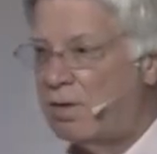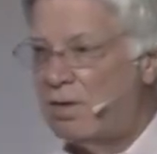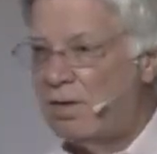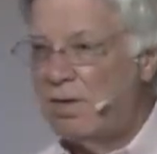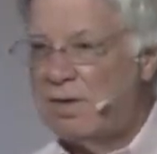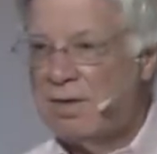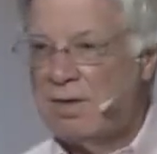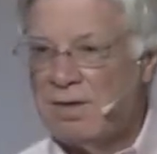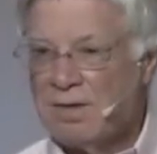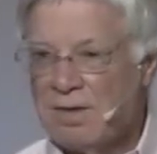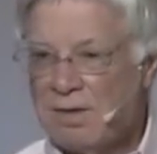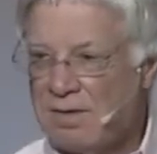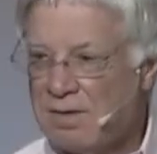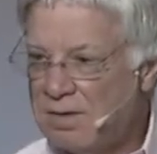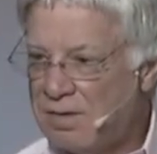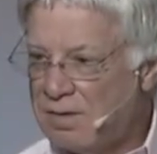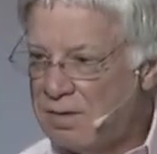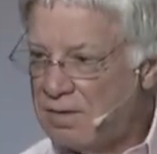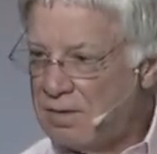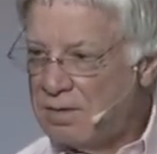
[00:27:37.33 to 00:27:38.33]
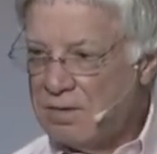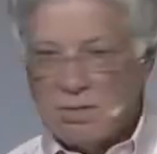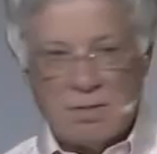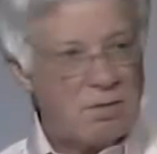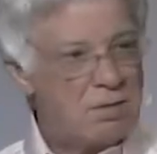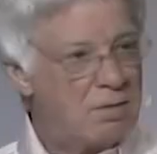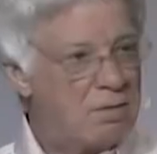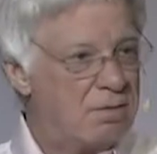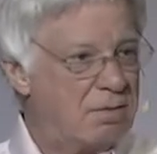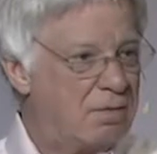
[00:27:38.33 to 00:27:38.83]

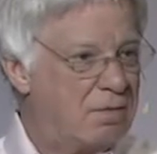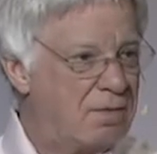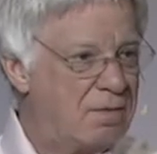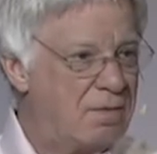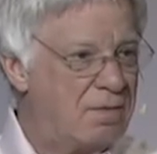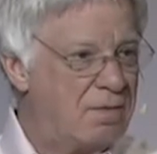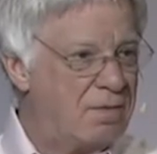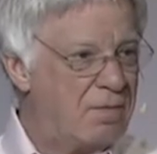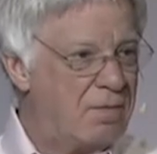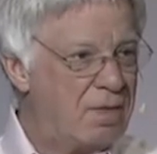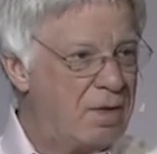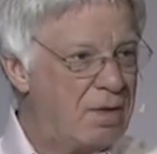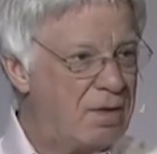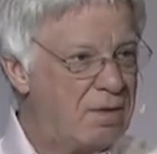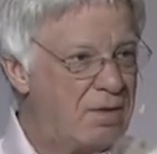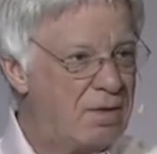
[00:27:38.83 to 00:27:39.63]
No one is speaking in this clip.